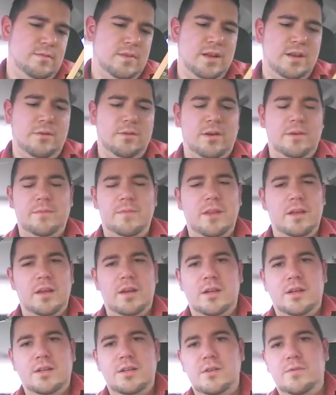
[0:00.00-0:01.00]
Anyway,
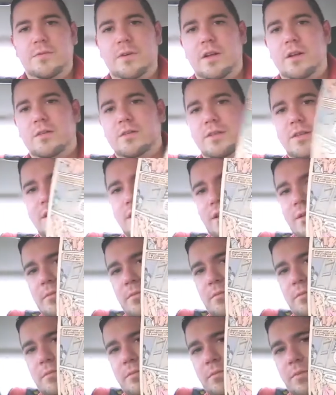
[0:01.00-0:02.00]
she follows
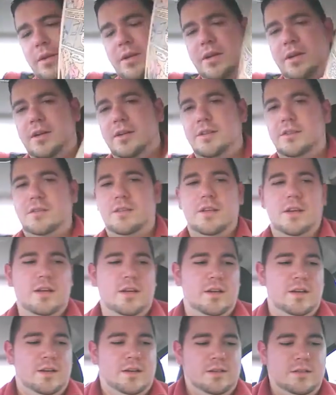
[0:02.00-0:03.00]
him because
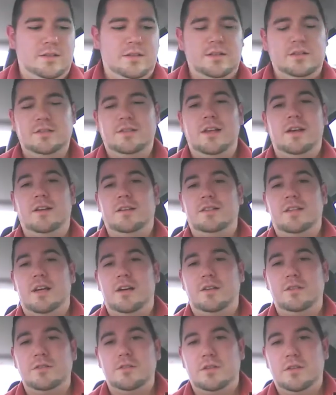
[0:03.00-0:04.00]
Dillsdale
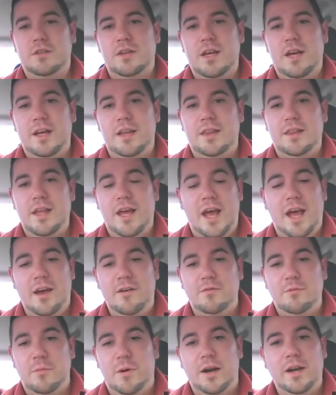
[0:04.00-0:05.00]
tells her that they
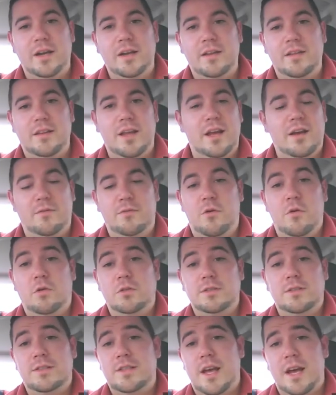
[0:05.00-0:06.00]
have money, they have
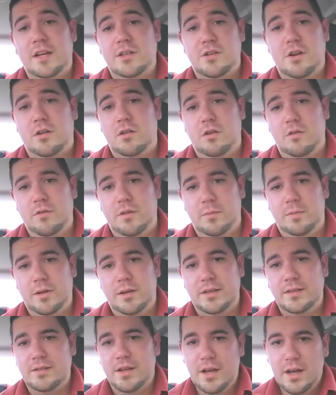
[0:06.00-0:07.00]
gold stashed all over the
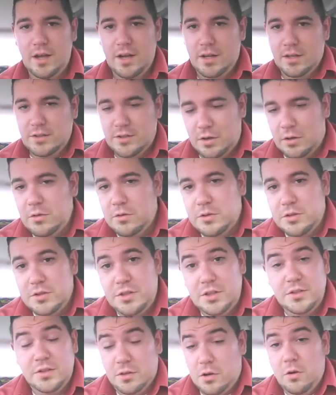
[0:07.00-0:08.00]
place. So
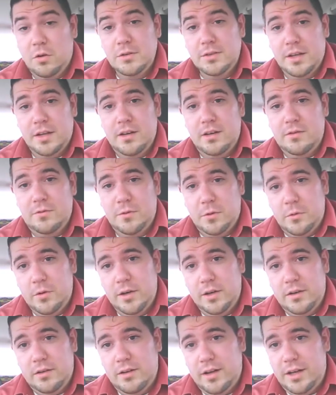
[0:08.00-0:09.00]
she's a gold digger for
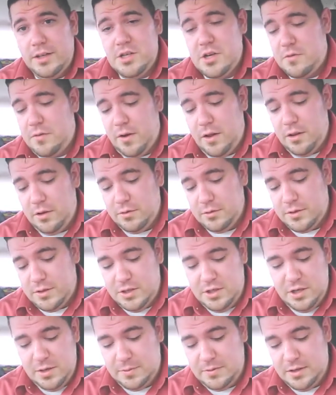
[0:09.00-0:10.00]
real, and she follows the
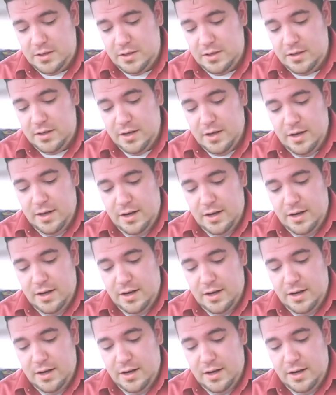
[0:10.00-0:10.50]
gypsy,